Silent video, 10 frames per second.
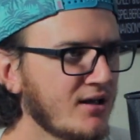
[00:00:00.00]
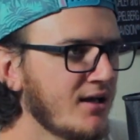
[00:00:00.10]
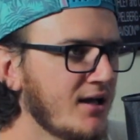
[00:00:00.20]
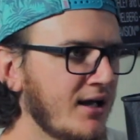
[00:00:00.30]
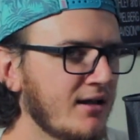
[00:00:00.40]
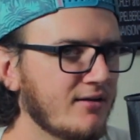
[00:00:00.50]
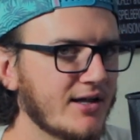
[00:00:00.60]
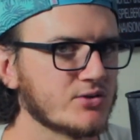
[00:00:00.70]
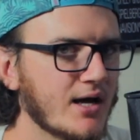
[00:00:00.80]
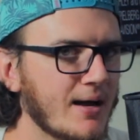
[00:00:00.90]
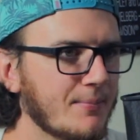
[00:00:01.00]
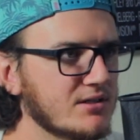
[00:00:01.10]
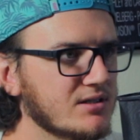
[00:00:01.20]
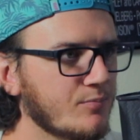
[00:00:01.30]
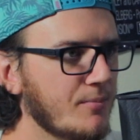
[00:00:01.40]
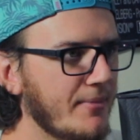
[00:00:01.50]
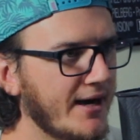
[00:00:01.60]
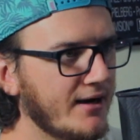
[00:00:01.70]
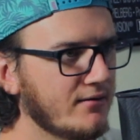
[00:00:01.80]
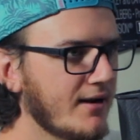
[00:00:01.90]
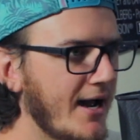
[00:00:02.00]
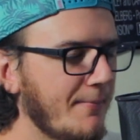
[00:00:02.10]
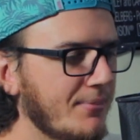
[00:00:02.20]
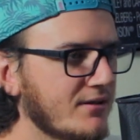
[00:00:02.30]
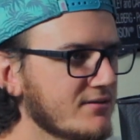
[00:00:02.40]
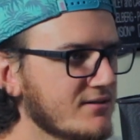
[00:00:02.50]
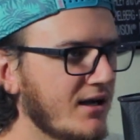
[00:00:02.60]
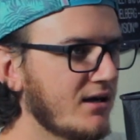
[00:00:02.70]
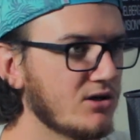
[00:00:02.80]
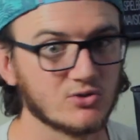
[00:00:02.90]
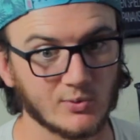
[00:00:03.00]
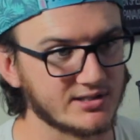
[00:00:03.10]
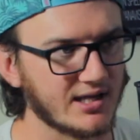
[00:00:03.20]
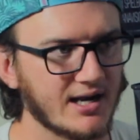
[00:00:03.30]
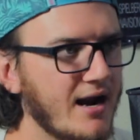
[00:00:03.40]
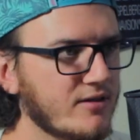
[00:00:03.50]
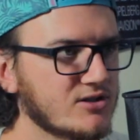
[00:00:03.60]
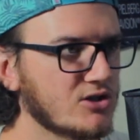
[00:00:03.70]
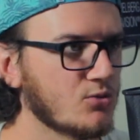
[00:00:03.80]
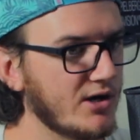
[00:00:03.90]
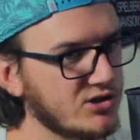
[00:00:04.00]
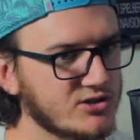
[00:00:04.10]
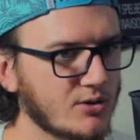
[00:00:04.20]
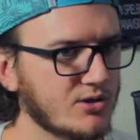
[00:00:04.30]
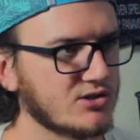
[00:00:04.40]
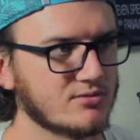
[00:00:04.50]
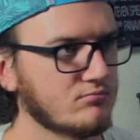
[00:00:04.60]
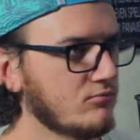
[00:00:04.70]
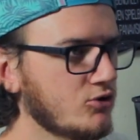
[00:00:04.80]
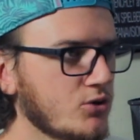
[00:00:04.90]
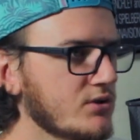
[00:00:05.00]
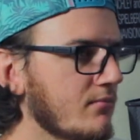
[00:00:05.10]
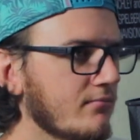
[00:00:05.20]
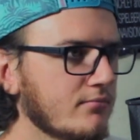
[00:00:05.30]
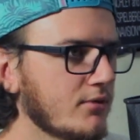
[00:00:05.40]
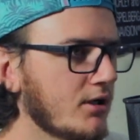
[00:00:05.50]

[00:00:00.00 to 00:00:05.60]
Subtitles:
And that's what happens. Something bad happens, and he just wants to get out of the situation, so he just shoots him. You